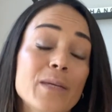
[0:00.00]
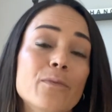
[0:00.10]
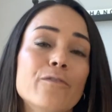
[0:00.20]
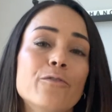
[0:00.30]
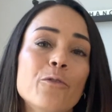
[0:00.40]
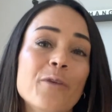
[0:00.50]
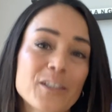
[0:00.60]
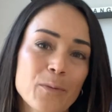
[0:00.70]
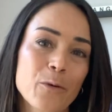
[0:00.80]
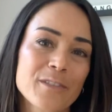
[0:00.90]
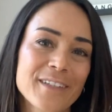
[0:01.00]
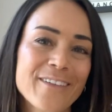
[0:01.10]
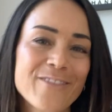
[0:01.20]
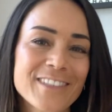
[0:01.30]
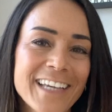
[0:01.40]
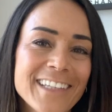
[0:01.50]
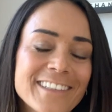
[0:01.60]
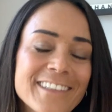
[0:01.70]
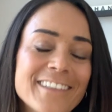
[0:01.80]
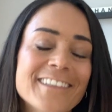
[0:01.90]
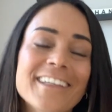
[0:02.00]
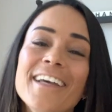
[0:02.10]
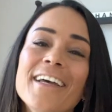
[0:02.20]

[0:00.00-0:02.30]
people for exploratory conversations,